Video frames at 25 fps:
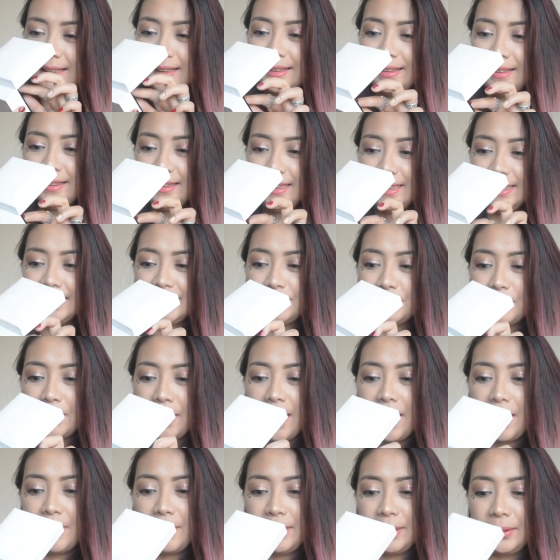necklace.
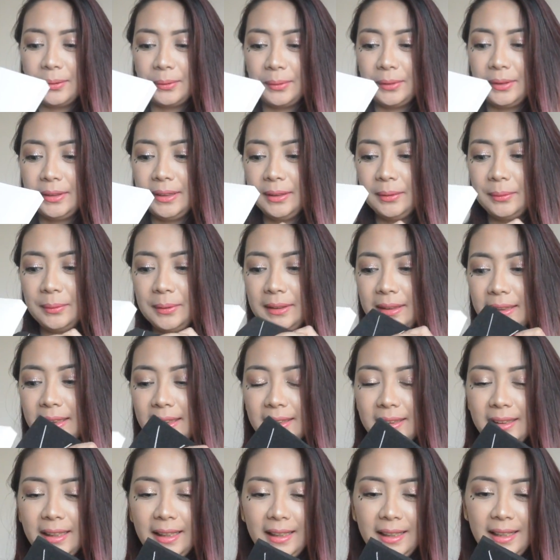Wow, I really
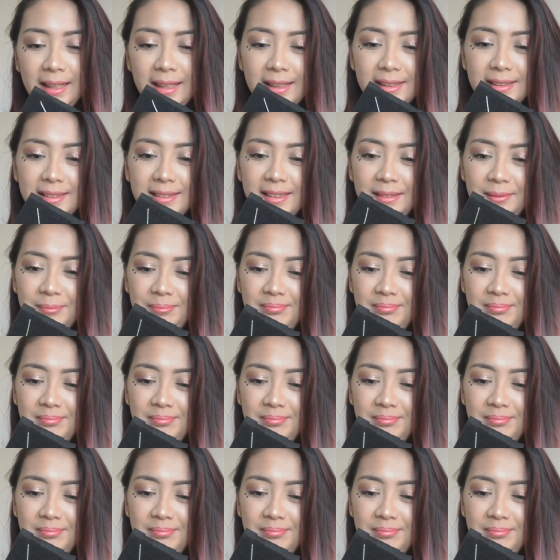really like it.